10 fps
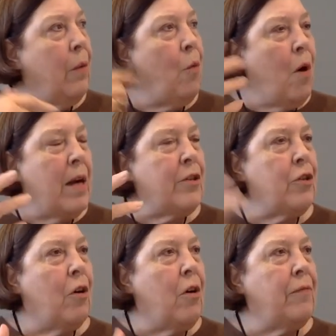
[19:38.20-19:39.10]
wash
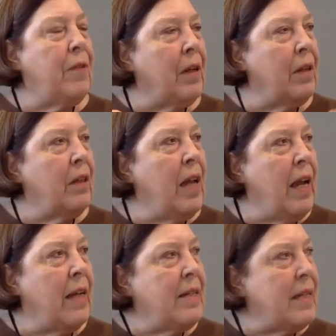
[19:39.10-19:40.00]
off the
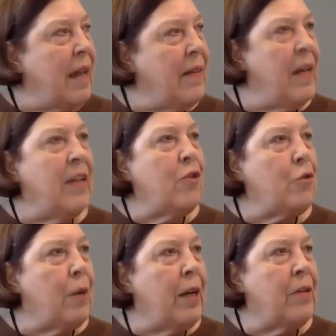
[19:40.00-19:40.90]
legs and the
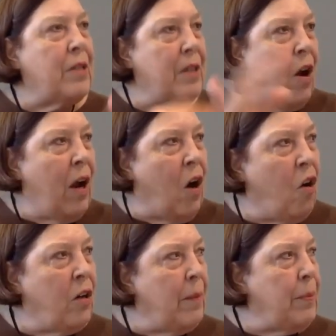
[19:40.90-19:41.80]
entrails,
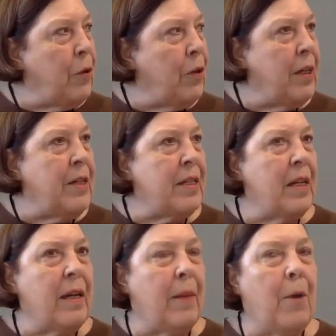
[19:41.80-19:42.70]
all impurities
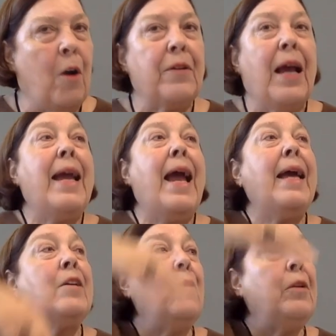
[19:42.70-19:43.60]
come off,
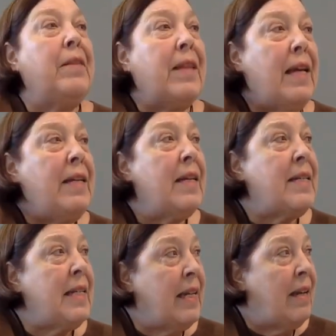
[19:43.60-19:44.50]
and only then
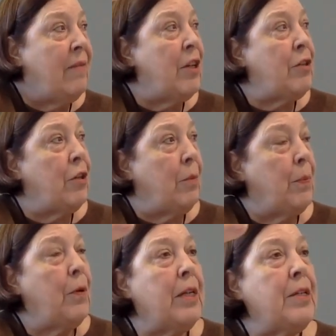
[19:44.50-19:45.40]
does he give it to the
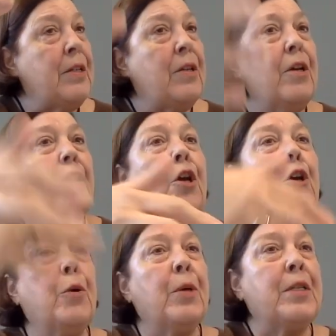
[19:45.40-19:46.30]
priest
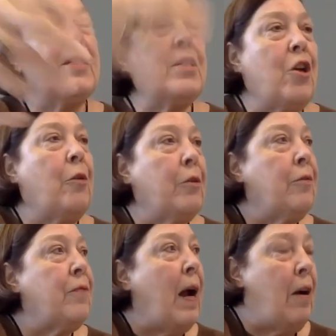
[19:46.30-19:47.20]
who has stoked
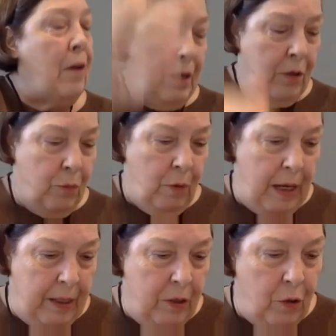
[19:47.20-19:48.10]
the fire and is
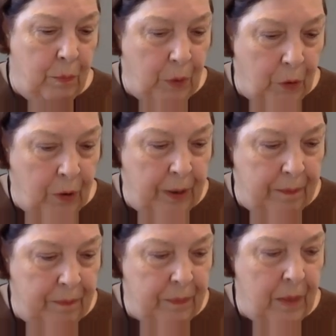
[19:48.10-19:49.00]
ready to burn it.